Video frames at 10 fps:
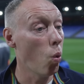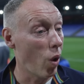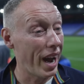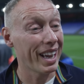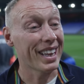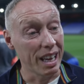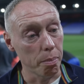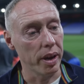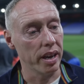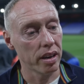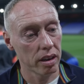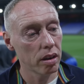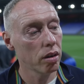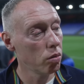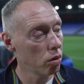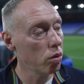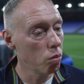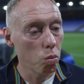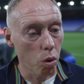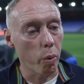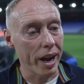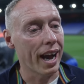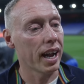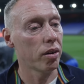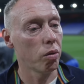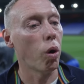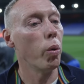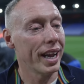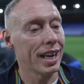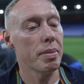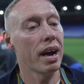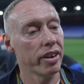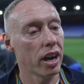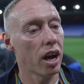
while keeping what we end up having